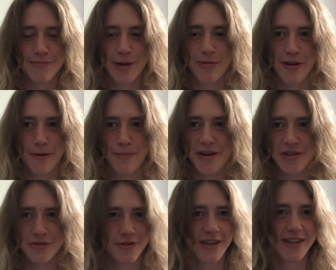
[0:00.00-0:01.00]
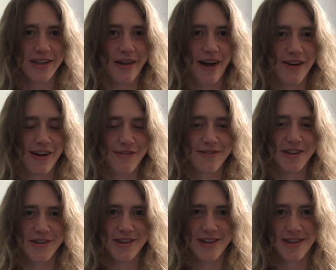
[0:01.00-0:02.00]
we would have been drinking that
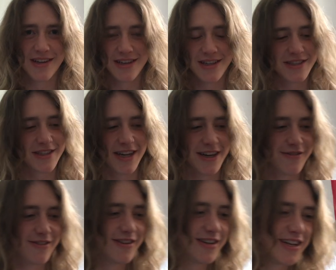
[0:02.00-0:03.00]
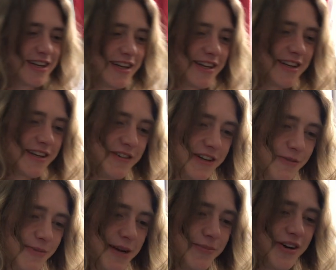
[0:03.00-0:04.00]
often. So, you know,
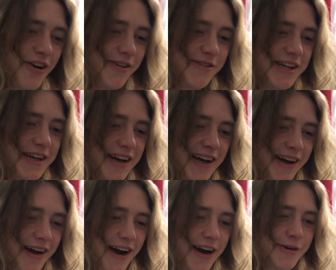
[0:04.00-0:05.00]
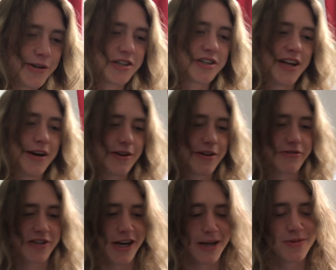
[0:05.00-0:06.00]
maybe all the Irish
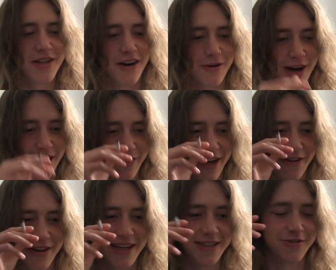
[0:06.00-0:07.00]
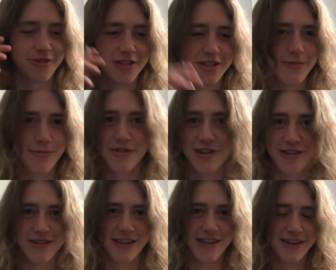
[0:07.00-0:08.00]
stereotypes that are around nowadays are just
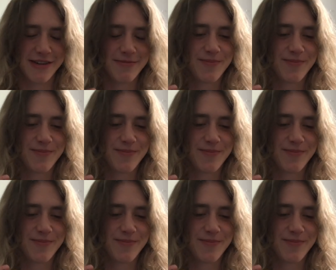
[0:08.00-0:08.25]
completely